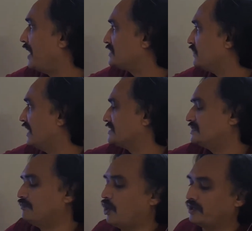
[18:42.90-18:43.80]
as well as
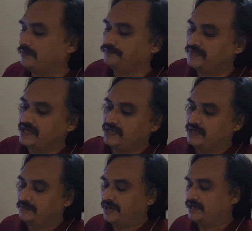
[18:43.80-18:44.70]
the bottom,
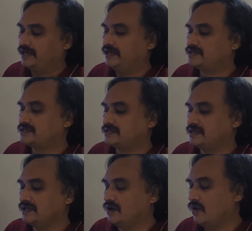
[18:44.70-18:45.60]
but
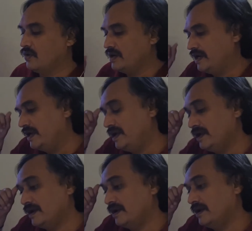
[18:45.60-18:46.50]
it's
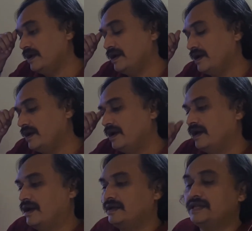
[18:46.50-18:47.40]
only
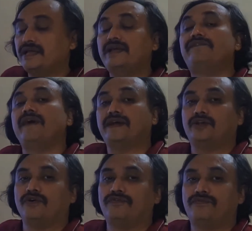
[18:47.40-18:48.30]
the effect
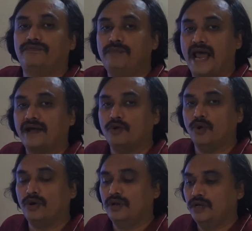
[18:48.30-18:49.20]
of black
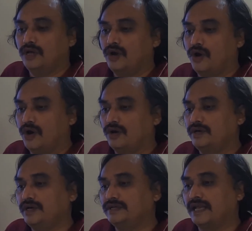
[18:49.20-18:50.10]
hole
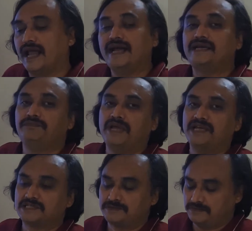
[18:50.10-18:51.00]
on the light
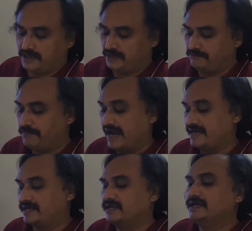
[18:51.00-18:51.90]
being
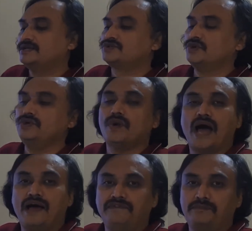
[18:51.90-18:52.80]
bent. So you
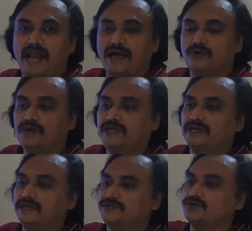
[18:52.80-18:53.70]
have a black hole
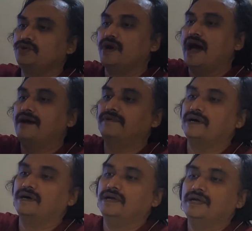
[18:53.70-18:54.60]
here, so you have
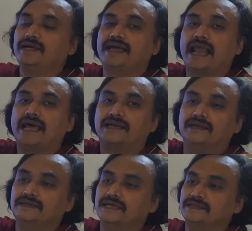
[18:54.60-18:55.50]
a
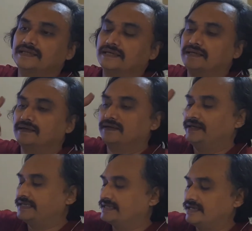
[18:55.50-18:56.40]
the
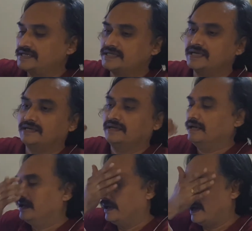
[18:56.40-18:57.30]

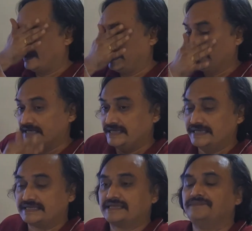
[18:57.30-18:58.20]
accretion
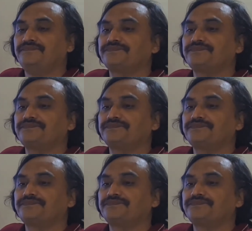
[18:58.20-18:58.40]
disk.